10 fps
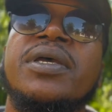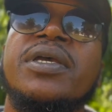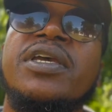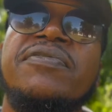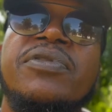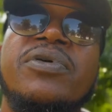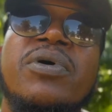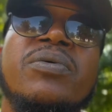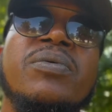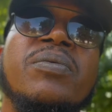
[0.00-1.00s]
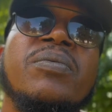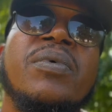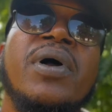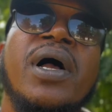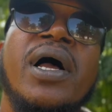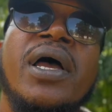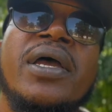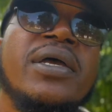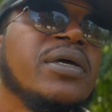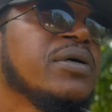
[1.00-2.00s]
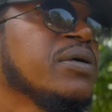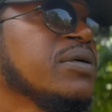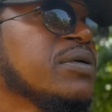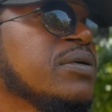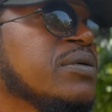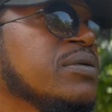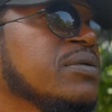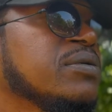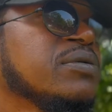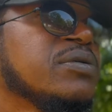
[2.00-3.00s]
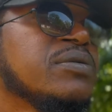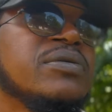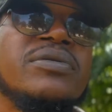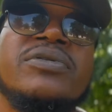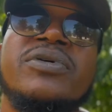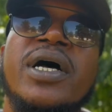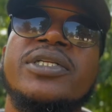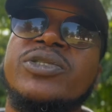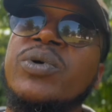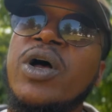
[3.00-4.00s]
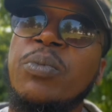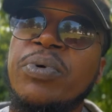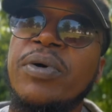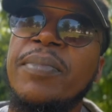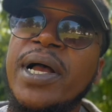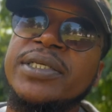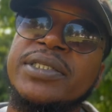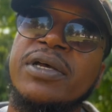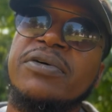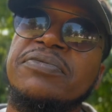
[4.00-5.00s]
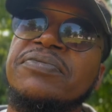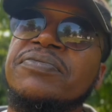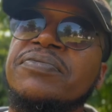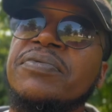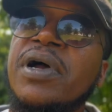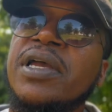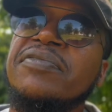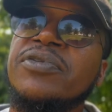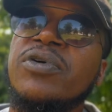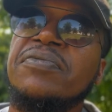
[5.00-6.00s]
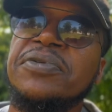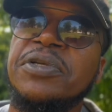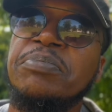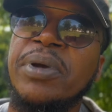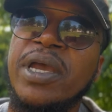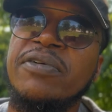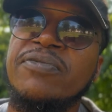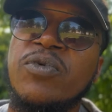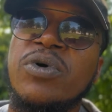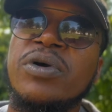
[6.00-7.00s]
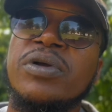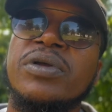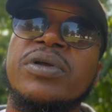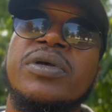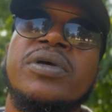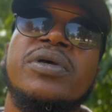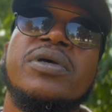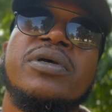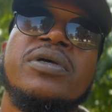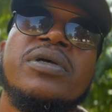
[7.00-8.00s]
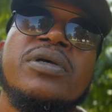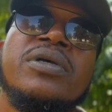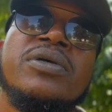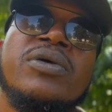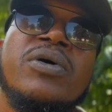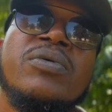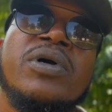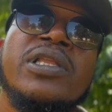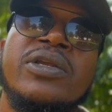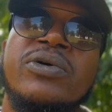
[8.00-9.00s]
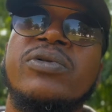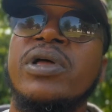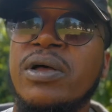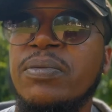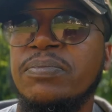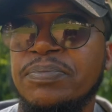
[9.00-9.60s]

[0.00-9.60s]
Even though I tried to help her myself, I even offered to pay for you know, clinical help.